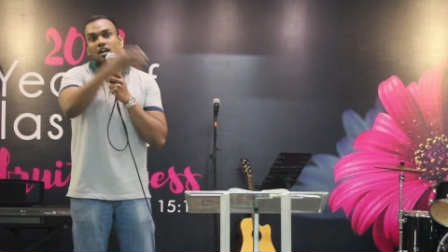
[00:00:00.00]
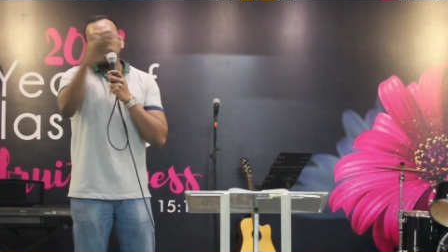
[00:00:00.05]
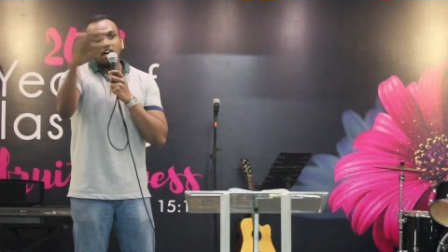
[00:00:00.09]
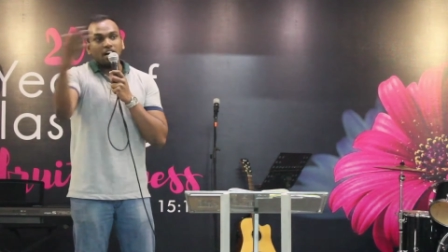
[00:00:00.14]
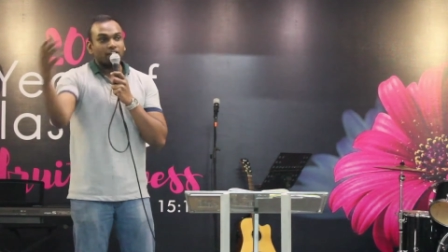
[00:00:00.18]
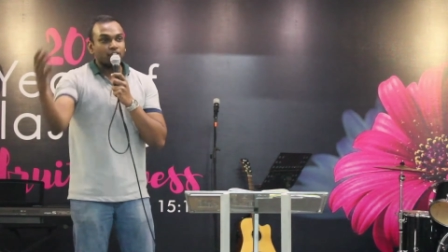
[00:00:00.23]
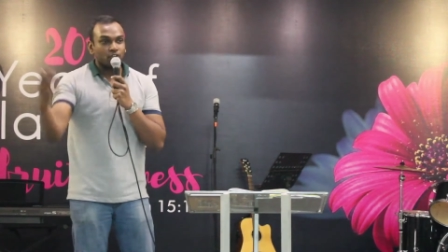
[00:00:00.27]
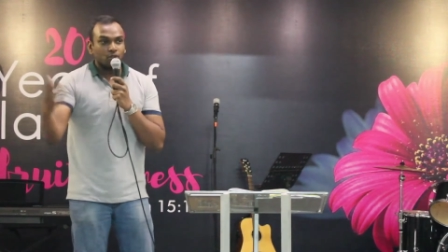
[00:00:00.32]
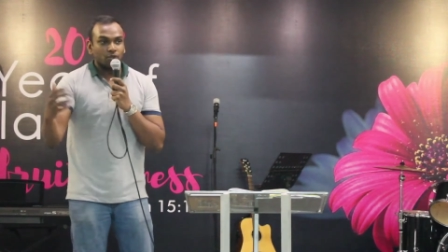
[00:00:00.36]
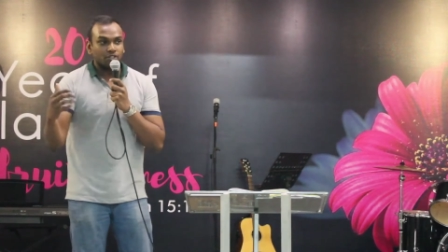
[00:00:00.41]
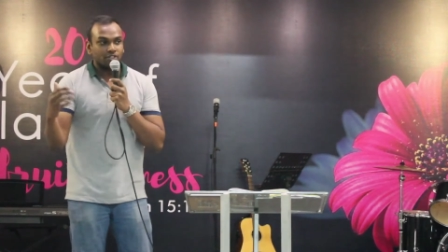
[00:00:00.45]

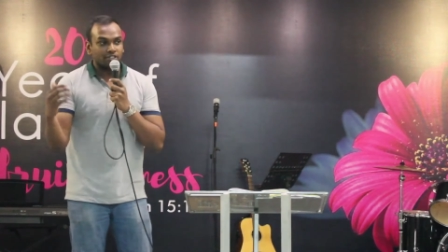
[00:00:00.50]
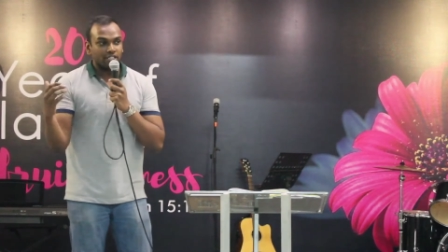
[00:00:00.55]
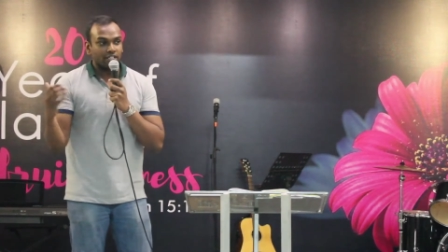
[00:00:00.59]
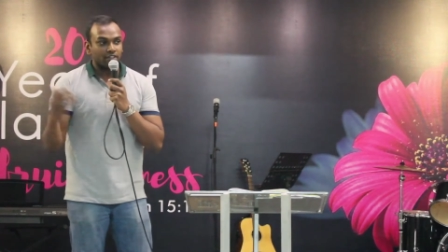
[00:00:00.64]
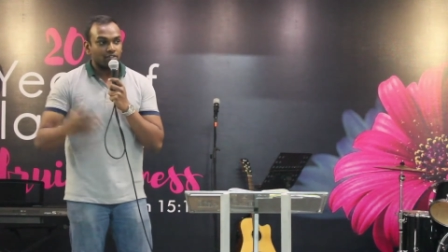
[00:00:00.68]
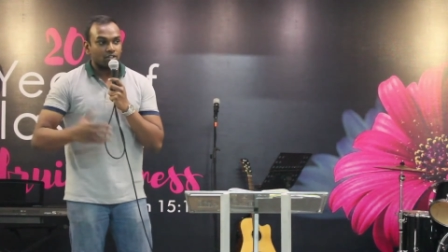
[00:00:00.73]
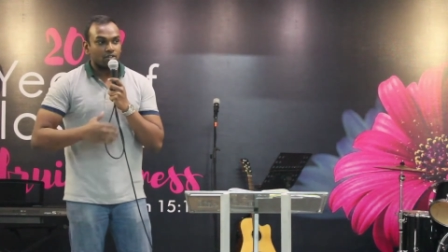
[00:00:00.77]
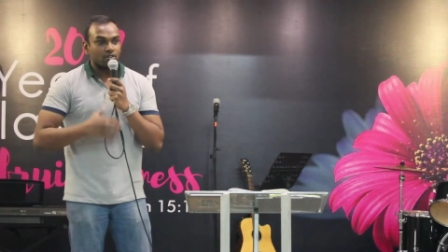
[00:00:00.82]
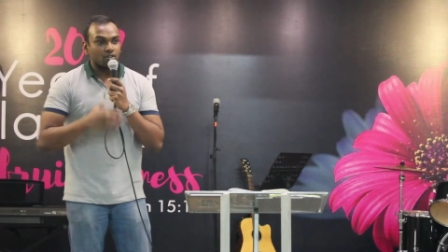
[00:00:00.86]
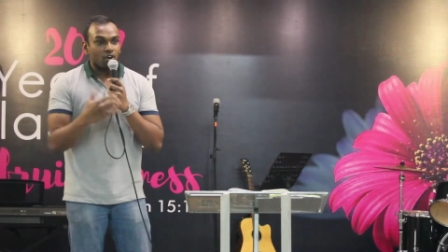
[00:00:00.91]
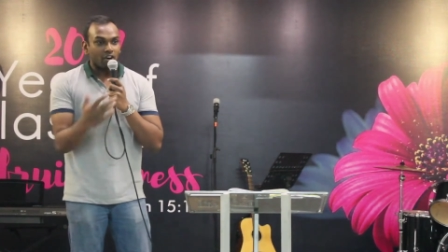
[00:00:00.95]
Of course, they
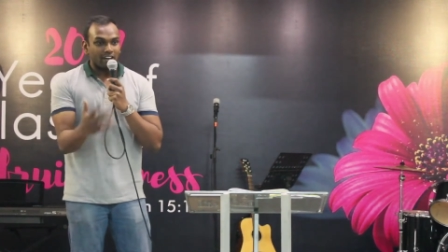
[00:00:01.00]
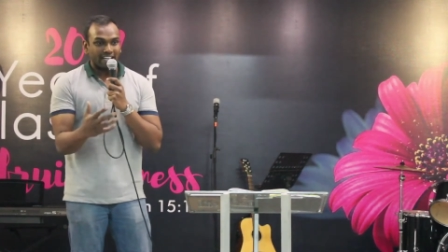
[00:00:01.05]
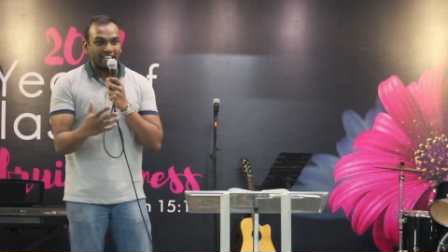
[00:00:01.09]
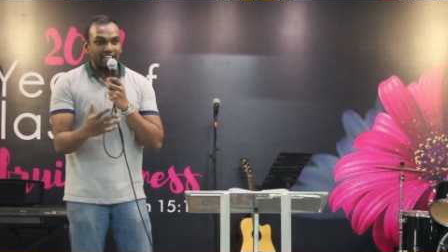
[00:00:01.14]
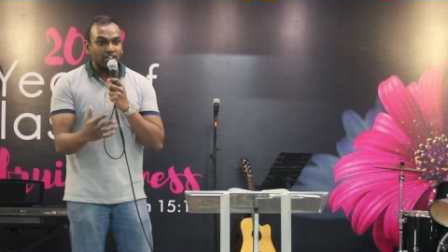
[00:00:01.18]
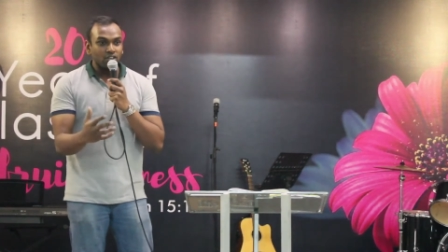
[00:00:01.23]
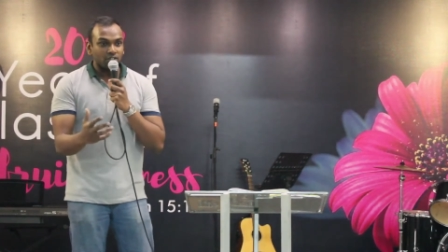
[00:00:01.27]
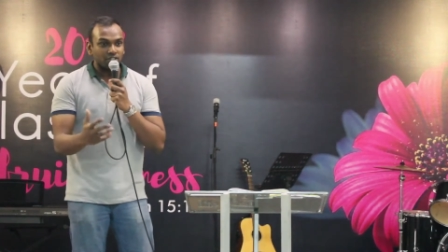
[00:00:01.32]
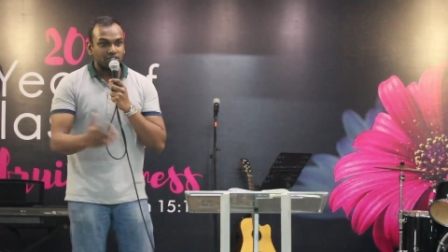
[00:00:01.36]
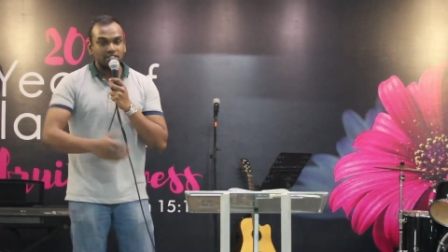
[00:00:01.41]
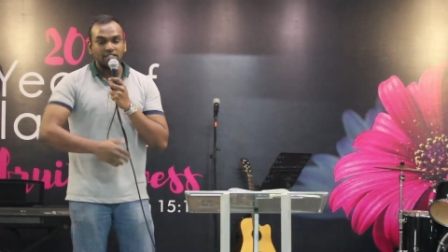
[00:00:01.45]
were not
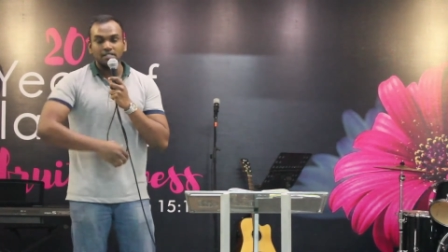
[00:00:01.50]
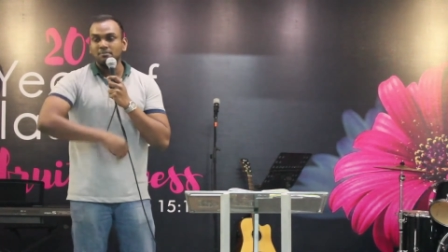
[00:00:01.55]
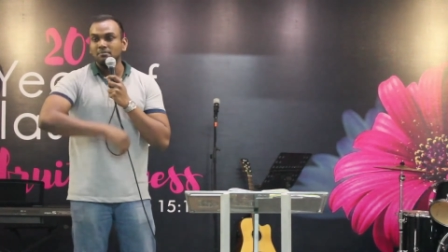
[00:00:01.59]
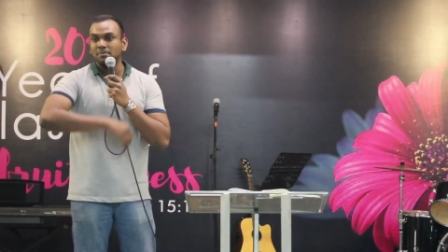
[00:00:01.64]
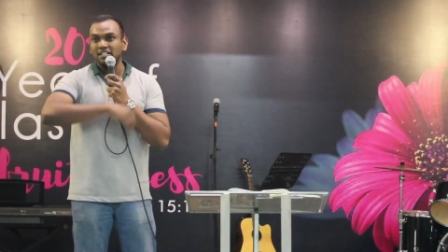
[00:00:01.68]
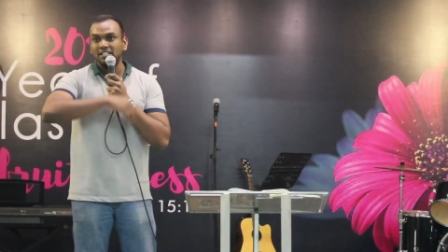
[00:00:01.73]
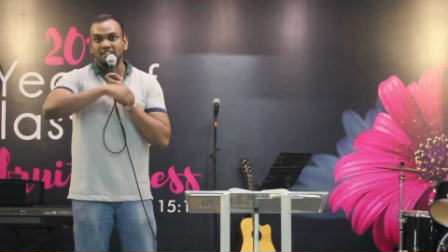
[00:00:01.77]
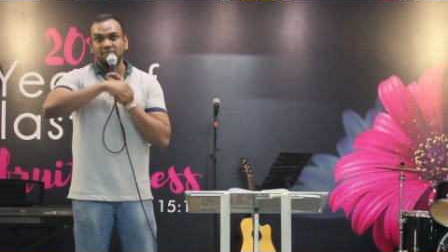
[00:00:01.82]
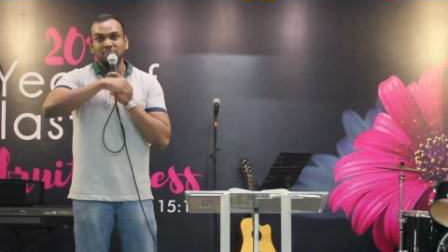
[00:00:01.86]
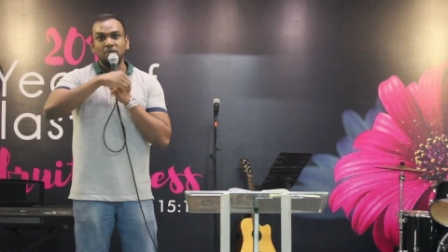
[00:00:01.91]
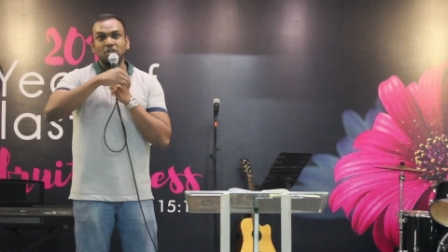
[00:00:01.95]
innocent,
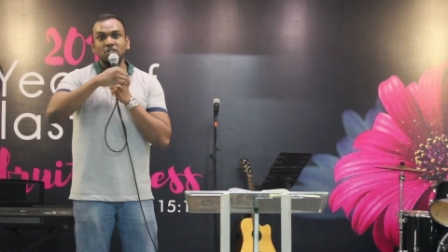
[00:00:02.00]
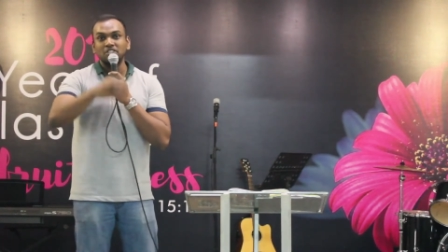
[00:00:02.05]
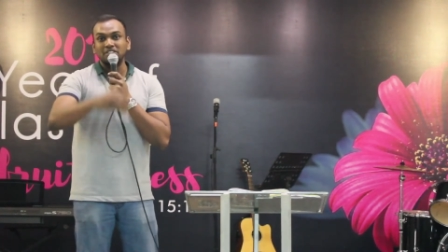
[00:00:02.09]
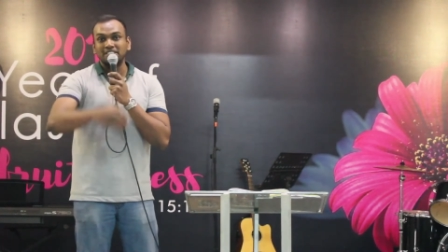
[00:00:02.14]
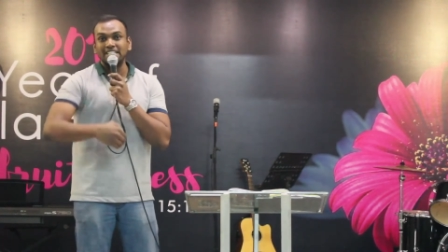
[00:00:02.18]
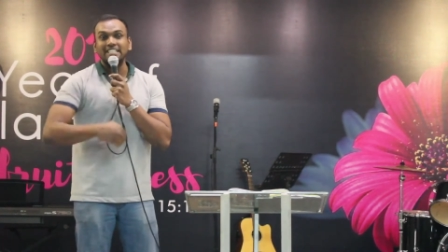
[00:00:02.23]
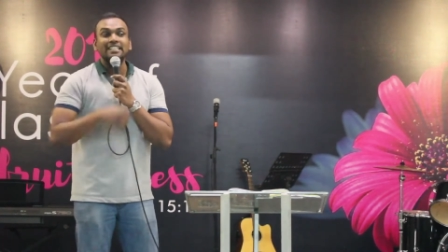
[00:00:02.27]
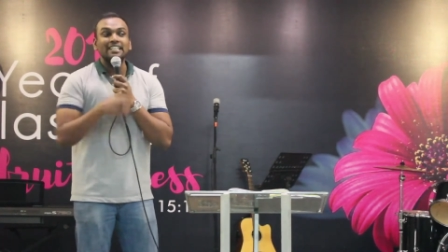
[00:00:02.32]
but because they